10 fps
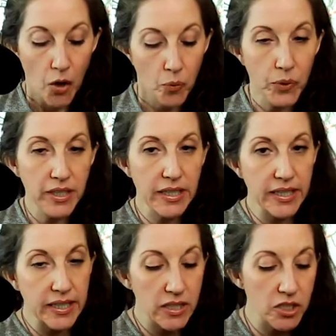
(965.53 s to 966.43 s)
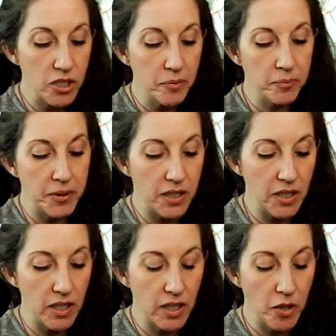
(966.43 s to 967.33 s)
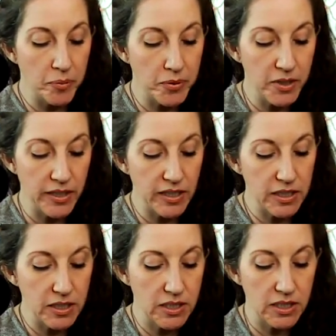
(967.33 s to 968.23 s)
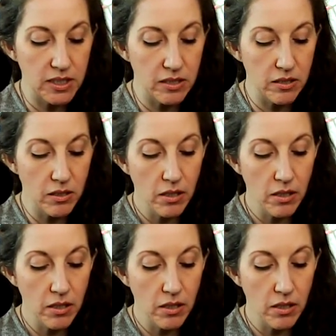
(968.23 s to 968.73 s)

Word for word: we need to be in a place